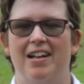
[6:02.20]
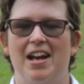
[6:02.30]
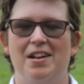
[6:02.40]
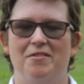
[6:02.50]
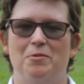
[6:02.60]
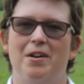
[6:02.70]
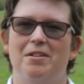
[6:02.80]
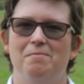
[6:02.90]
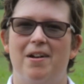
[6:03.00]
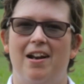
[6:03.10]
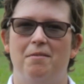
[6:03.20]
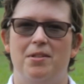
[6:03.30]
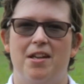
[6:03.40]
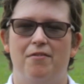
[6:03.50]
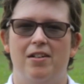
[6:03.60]
Hey everyone, my name is
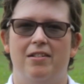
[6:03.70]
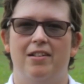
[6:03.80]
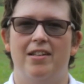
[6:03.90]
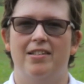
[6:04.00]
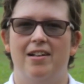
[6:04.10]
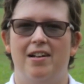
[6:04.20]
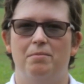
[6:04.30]
Stephanie Kaleza.